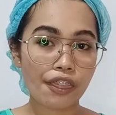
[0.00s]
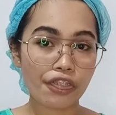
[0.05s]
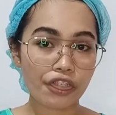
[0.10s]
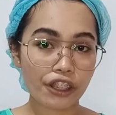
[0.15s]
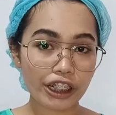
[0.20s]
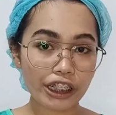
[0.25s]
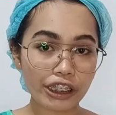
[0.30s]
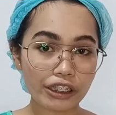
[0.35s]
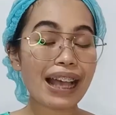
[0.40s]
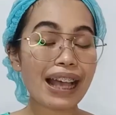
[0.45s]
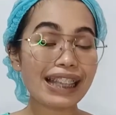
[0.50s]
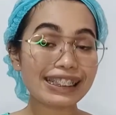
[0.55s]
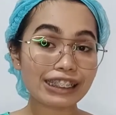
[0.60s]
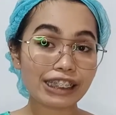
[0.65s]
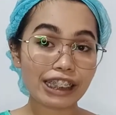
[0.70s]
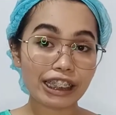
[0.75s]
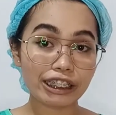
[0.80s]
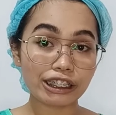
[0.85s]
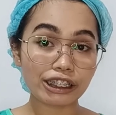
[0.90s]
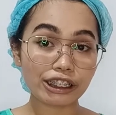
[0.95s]
Third, pass
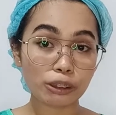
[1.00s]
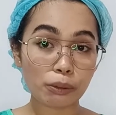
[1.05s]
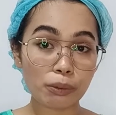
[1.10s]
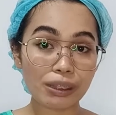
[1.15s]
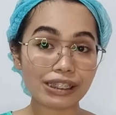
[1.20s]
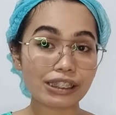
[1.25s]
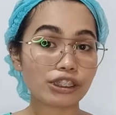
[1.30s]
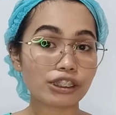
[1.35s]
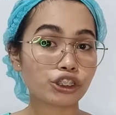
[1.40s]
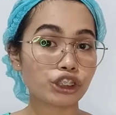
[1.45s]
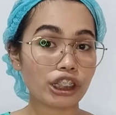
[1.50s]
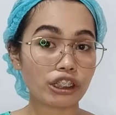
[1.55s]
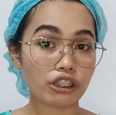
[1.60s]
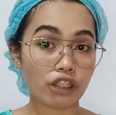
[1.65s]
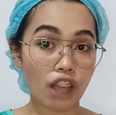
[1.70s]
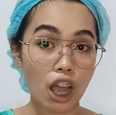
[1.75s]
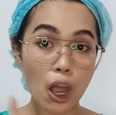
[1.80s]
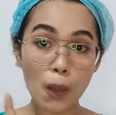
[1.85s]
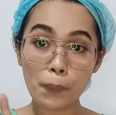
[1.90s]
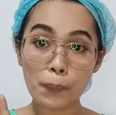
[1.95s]
the instrument
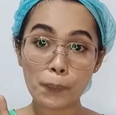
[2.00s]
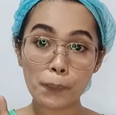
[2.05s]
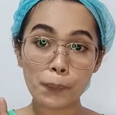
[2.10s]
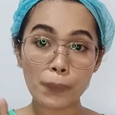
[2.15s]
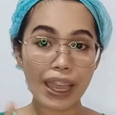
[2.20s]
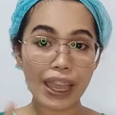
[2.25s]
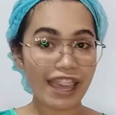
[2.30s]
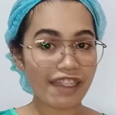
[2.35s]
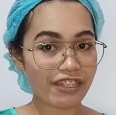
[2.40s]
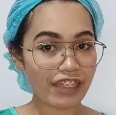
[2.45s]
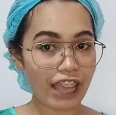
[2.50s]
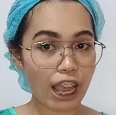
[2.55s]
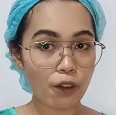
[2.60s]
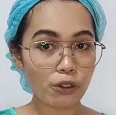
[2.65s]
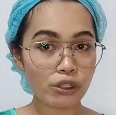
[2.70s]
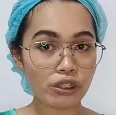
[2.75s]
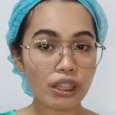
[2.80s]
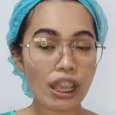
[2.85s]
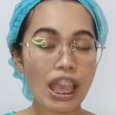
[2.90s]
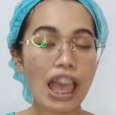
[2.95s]
straight up and
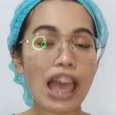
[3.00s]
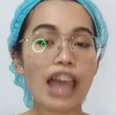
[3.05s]
down.